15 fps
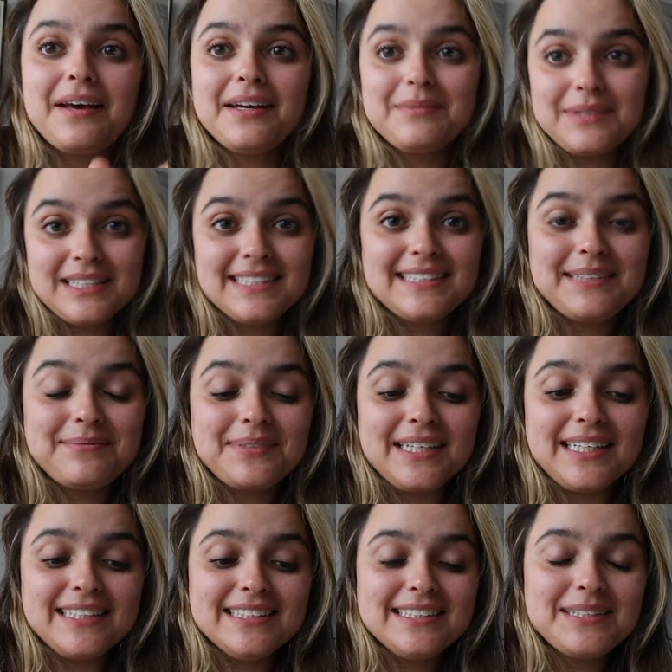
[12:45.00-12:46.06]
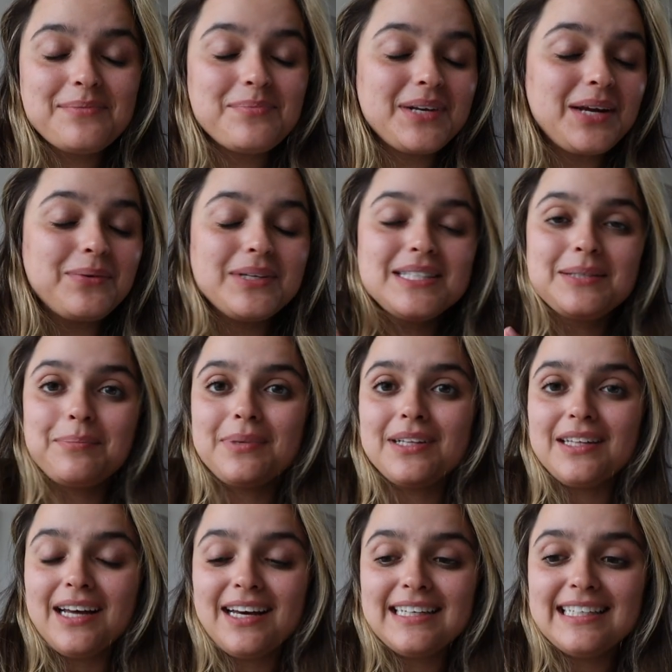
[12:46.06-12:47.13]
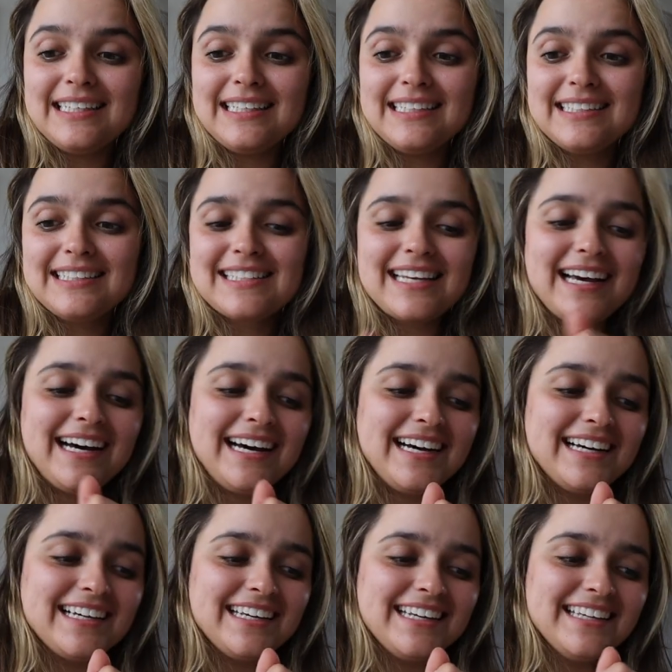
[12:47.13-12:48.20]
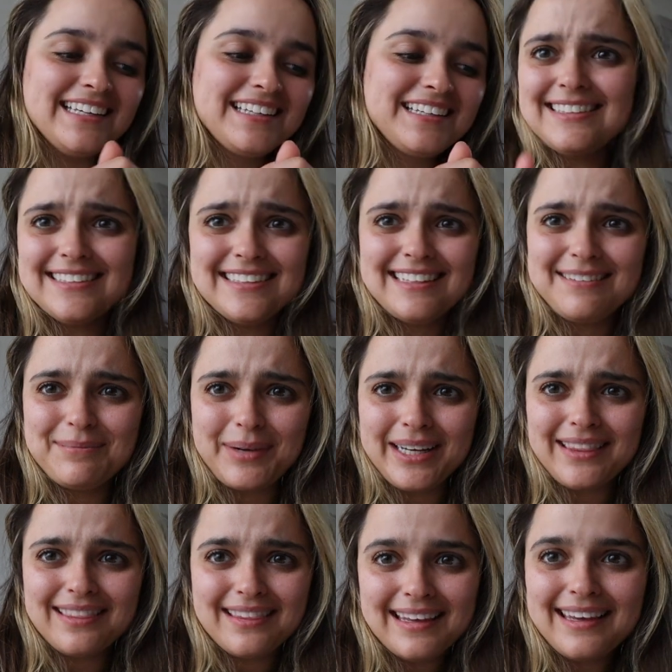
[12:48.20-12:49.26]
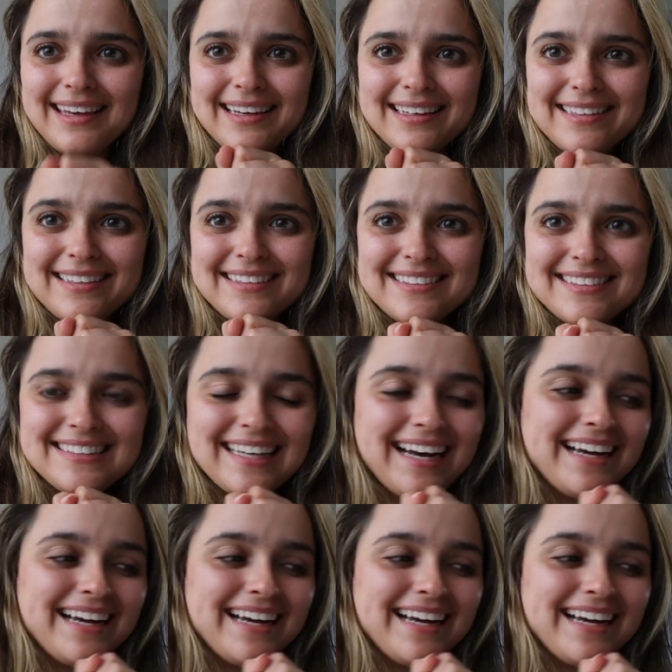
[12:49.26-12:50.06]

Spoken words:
I'm in the same place, but I went to Pilates, I did my things,